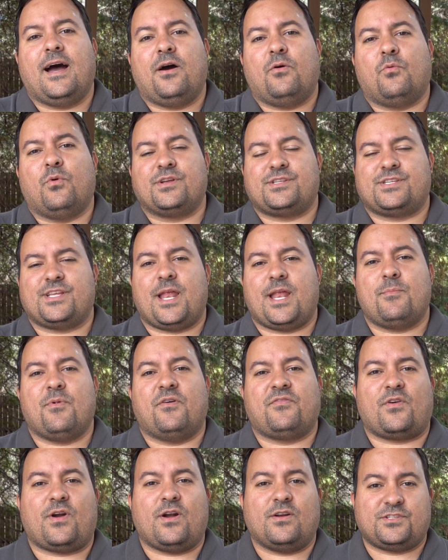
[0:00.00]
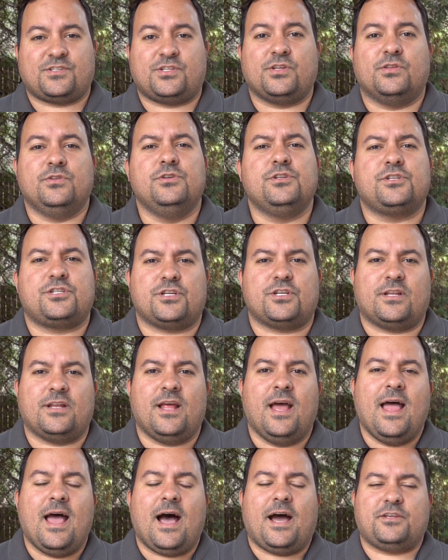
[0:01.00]
was the name of her solution.
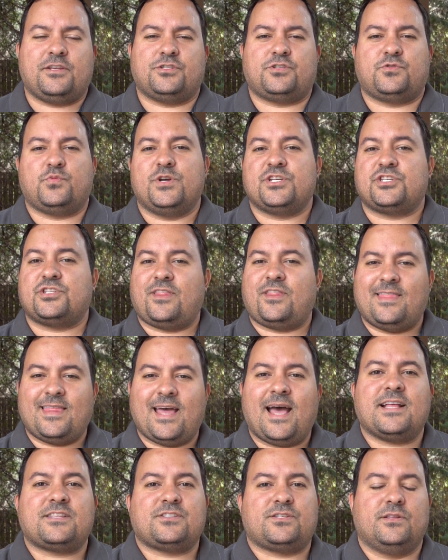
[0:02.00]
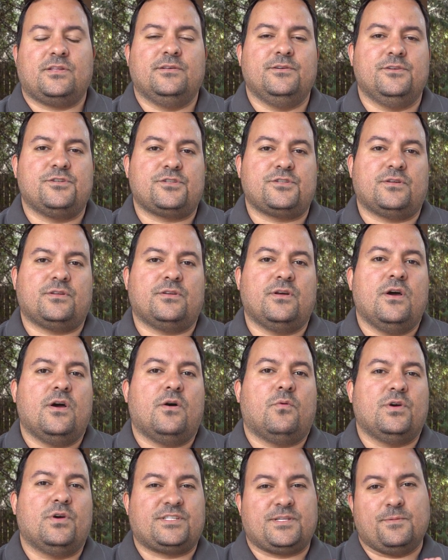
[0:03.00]
I just wish that solution
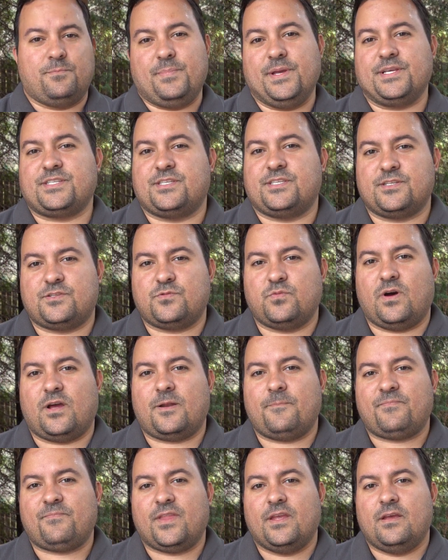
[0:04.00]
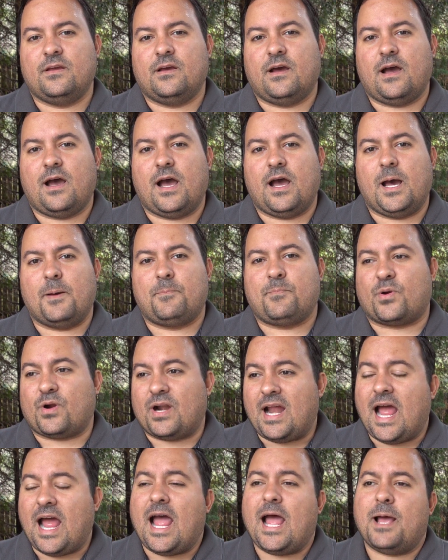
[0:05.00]
was a business one.
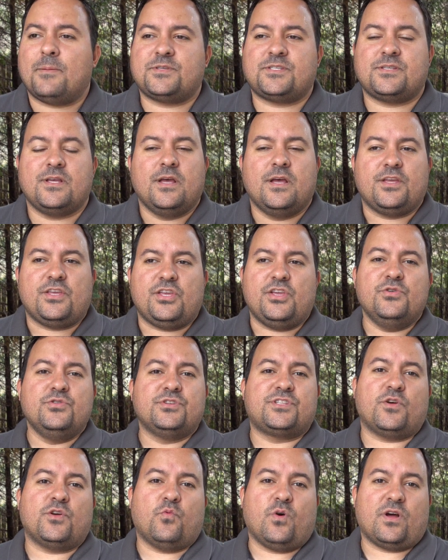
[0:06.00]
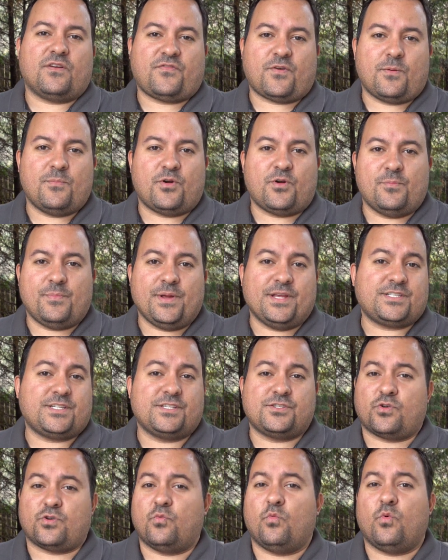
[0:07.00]
Perhaps use the one from her
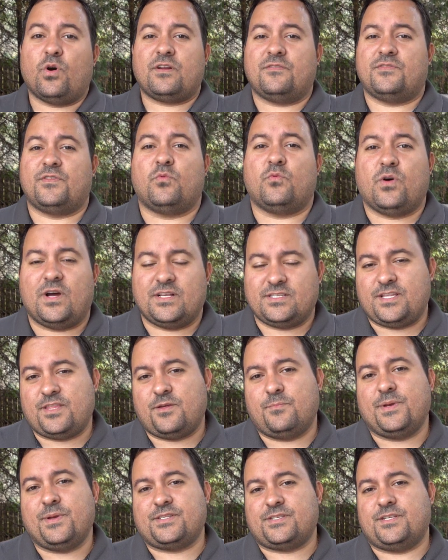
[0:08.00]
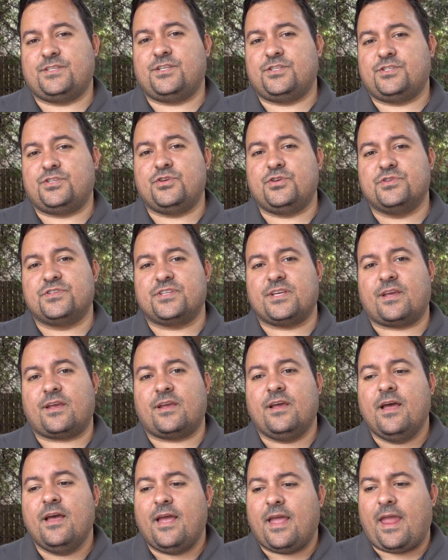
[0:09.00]
business or one of the ones that the business is using
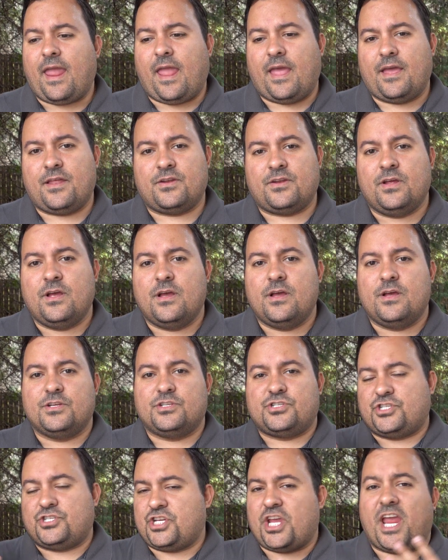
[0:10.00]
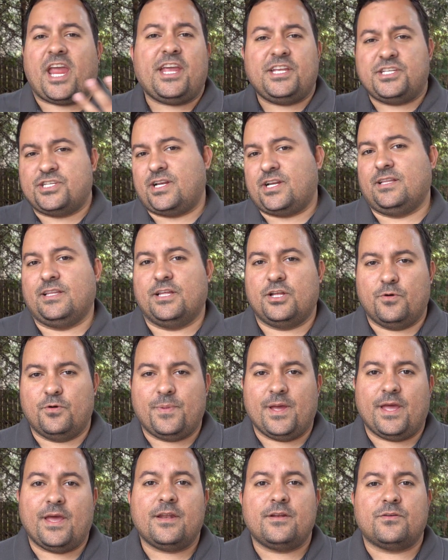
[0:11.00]
and change it a little
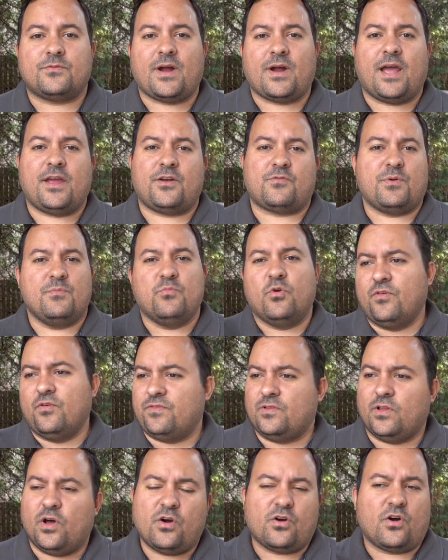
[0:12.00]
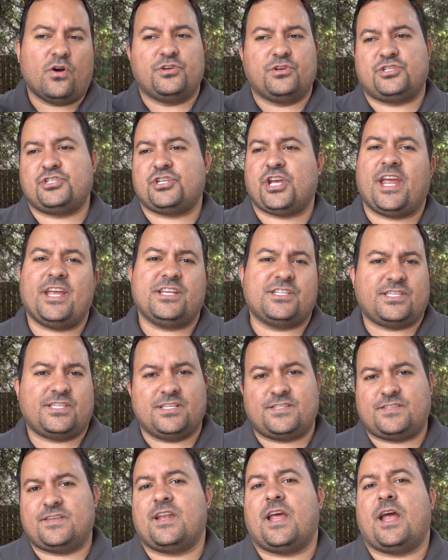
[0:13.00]
bit, right? Remove logos, change
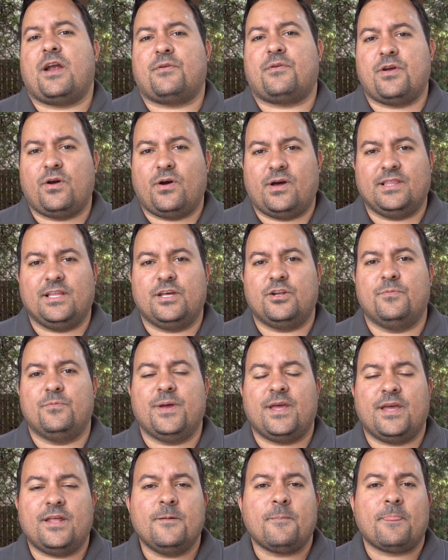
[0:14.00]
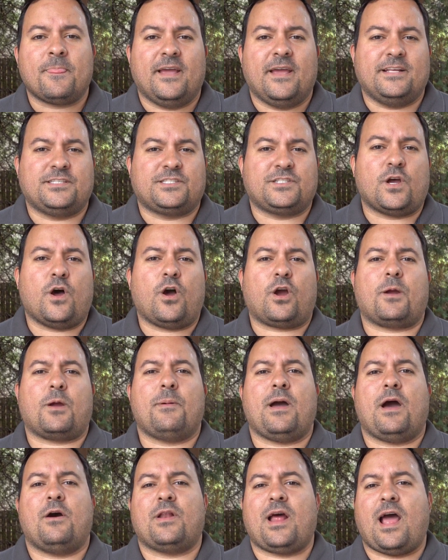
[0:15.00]
the scenario a little bit, and talk
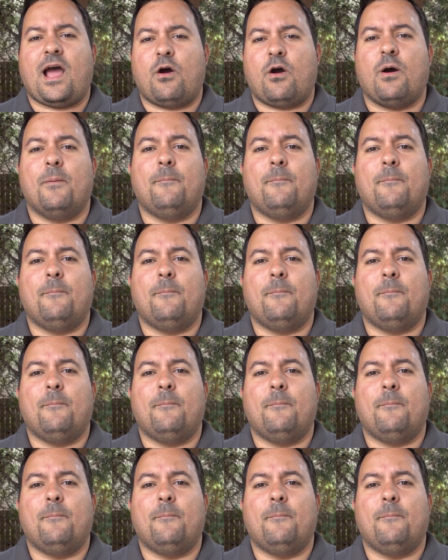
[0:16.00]
about how a